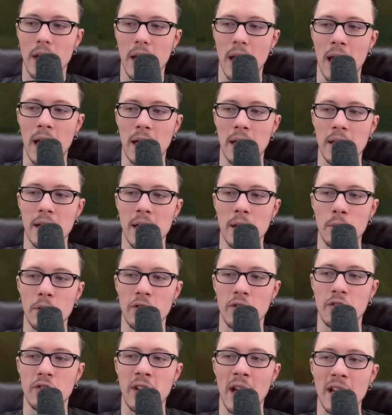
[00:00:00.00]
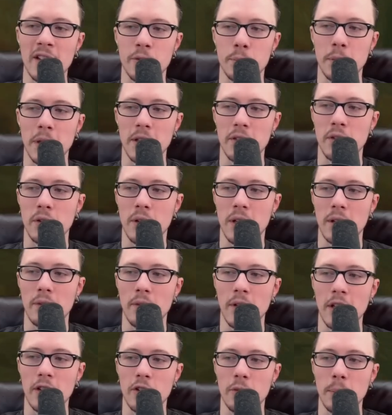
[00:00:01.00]
And he was desperate to
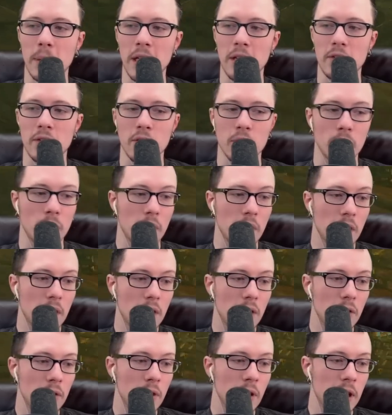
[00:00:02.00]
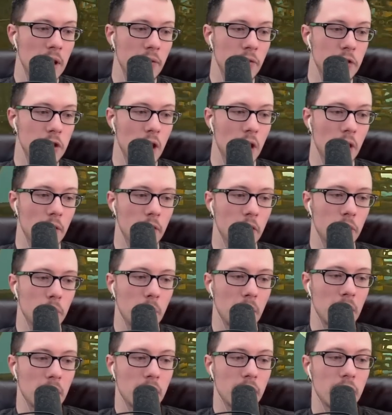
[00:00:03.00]
convince me to leave Jehovah's
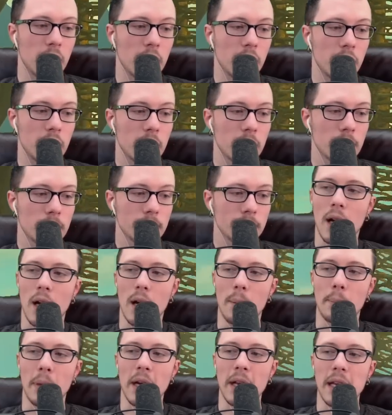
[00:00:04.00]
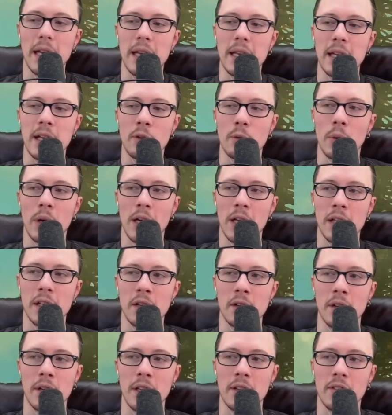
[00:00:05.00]
Witnesses. But he didn't want to
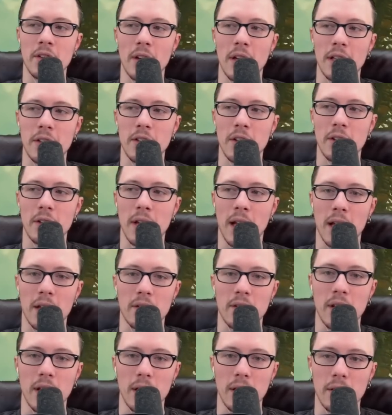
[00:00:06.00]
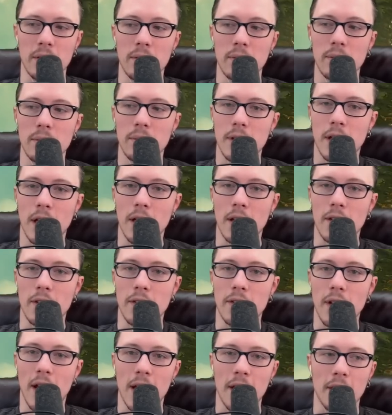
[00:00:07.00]
do it until I turned 18.
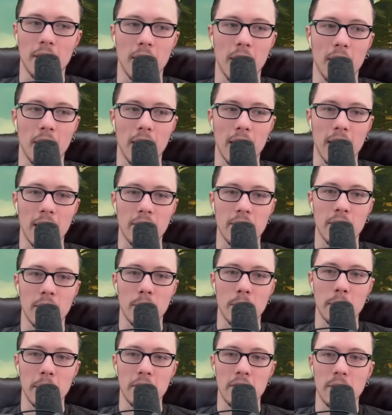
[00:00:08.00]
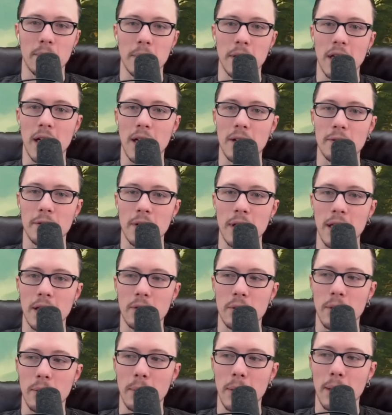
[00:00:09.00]
Because, I don't know, I guess there would be some
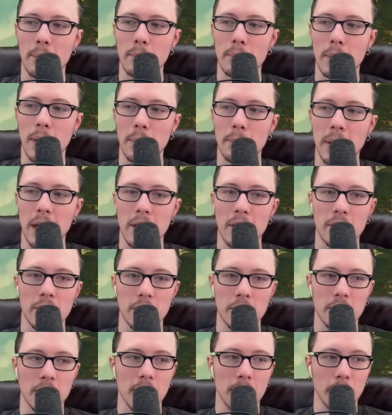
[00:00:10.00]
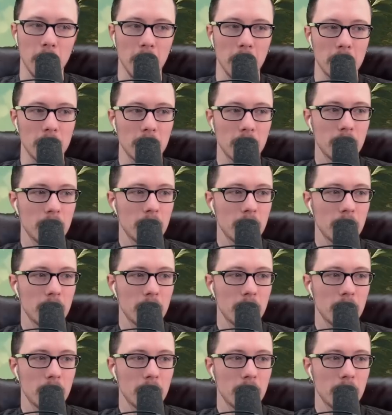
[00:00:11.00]
conflict with my parents or something.